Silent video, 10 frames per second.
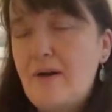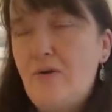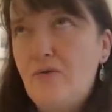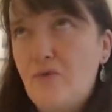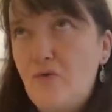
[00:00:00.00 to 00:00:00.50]

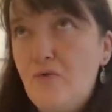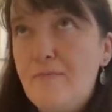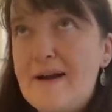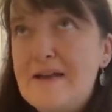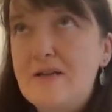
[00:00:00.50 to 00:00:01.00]
although
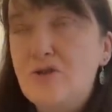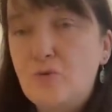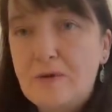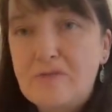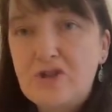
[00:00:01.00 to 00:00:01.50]
my
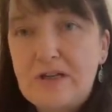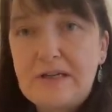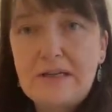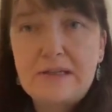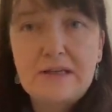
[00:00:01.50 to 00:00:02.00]
sewing
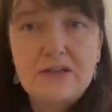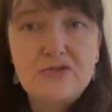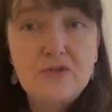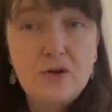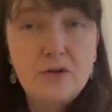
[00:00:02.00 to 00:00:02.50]
machine I think has
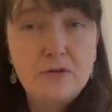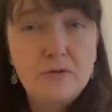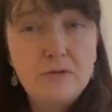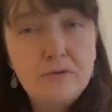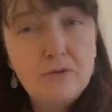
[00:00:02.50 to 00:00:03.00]

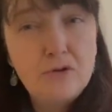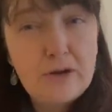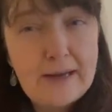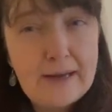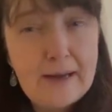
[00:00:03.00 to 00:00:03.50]
forgotten who
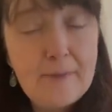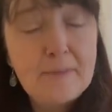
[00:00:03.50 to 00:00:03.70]
I am